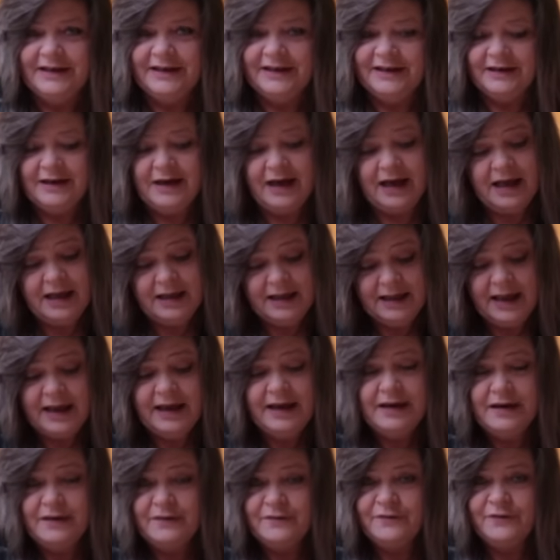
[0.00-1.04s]
I
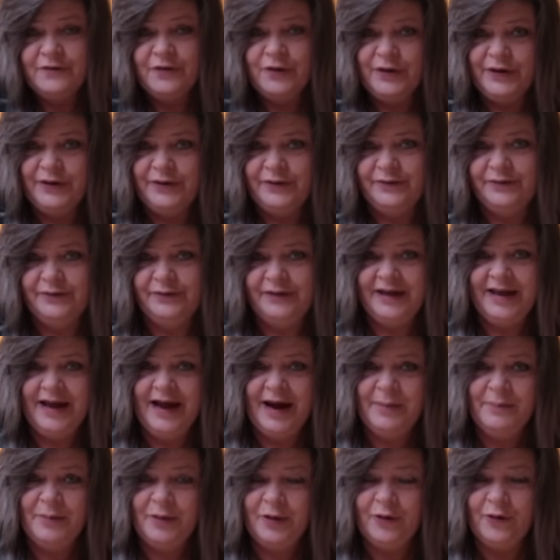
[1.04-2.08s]
like it for you,
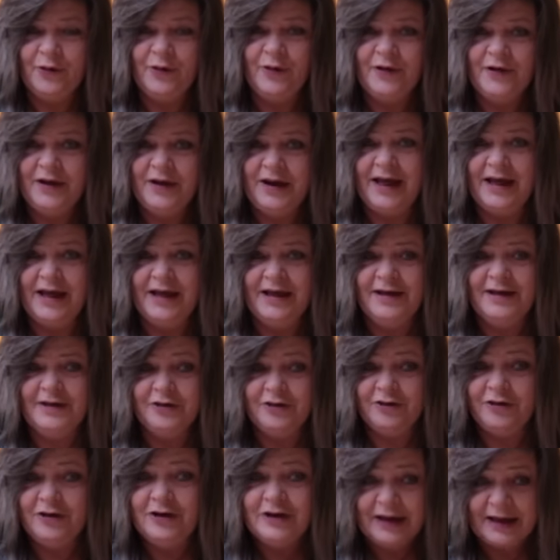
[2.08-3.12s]
Capricorn. Uh,
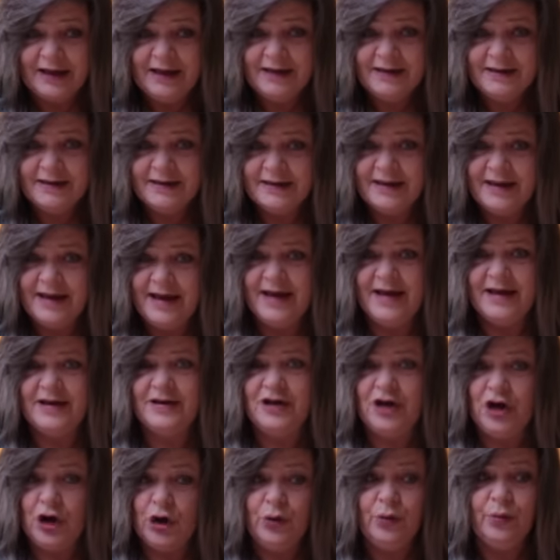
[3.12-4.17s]
good luck
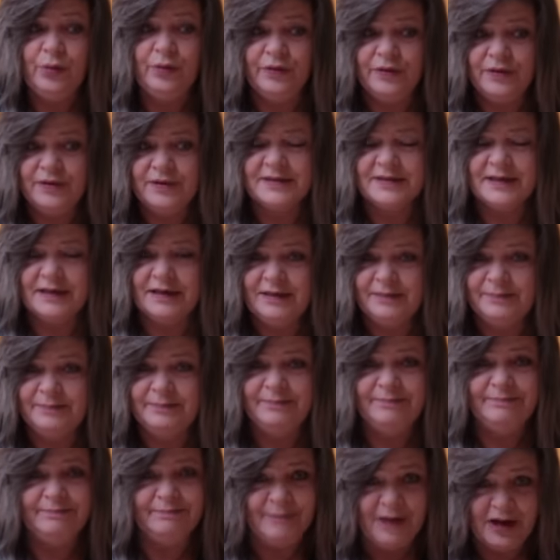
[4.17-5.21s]
and know there's a
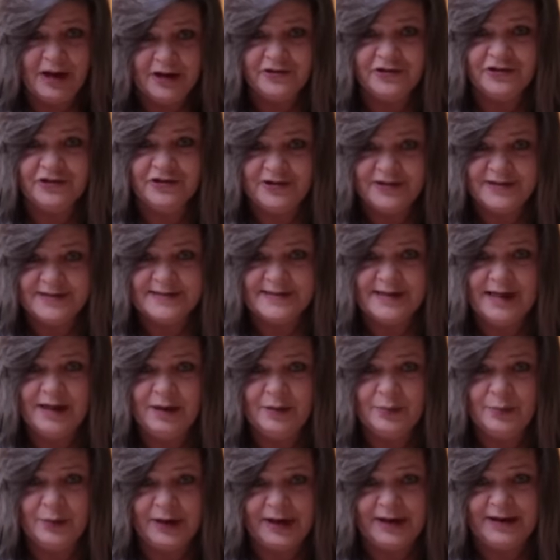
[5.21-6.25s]
much to
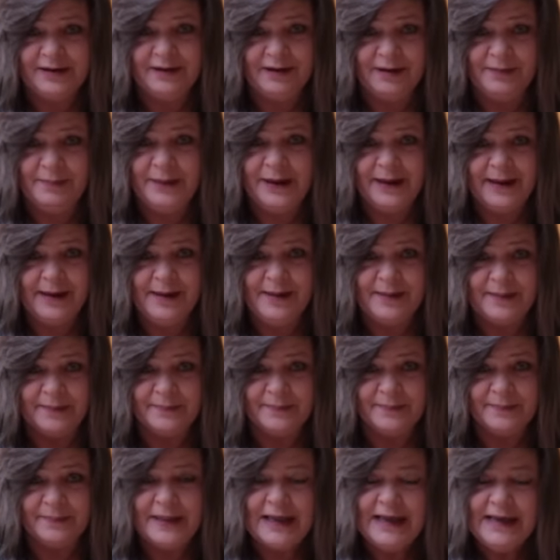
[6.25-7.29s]
celebrate coming up.
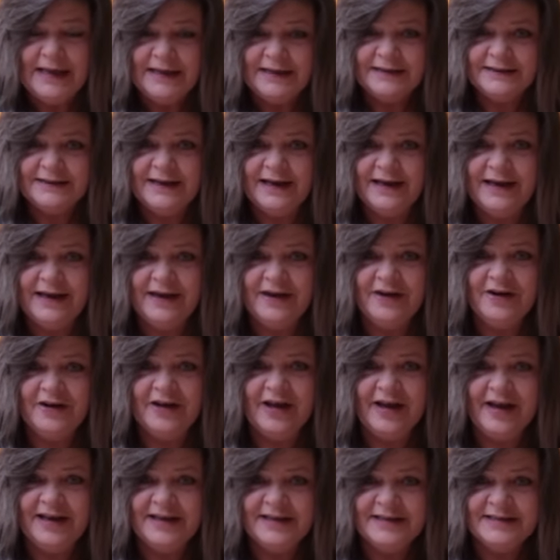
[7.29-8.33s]
Take care,
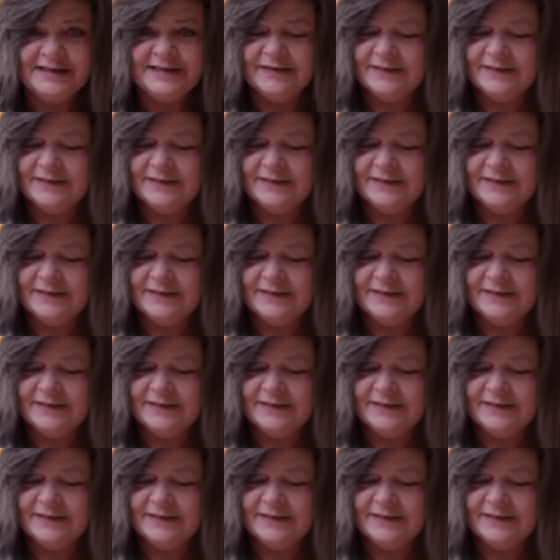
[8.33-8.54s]
guys.